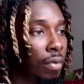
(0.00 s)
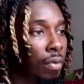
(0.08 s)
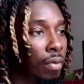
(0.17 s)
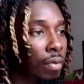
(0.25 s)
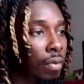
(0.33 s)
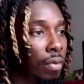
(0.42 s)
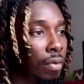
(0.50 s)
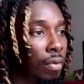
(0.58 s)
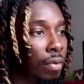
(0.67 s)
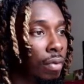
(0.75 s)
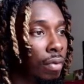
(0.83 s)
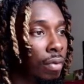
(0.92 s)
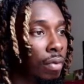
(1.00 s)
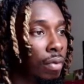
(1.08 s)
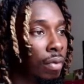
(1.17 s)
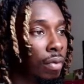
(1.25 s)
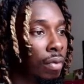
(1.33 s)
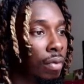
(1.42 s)

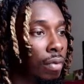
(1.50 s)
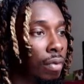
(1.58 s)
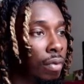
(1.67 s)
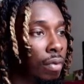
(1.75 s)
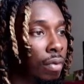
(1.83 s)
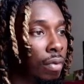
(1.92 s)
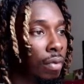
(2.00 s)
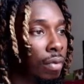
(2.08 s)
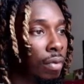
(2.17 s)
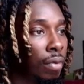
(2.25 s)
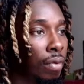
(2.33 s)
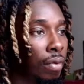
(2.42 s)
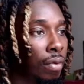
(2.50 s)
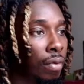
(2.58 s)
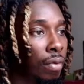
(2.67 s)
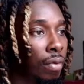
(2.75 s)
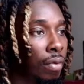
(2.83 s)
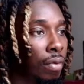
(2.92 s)

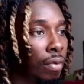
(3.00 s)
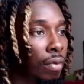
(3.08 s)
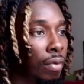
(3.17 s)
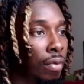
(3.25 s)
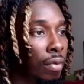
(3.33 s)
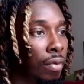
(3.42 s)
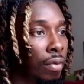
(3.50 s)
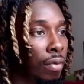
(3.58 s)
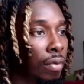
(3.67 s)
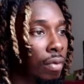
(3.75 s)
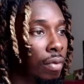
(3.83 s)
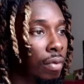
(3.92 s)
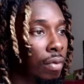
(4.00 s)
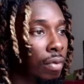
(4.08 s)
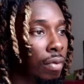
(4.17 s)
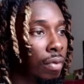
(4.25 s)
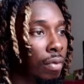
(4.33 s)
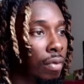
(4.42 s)

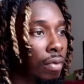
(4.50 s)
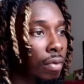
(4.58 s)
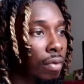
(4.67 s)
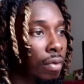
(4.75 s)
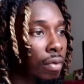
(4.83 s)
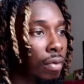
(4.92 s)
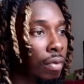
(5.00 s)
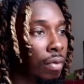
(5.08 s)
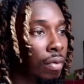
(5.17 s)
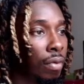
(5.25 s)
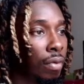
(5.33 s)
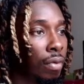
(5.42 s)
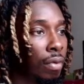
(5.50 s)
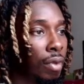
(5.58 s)
[no speech]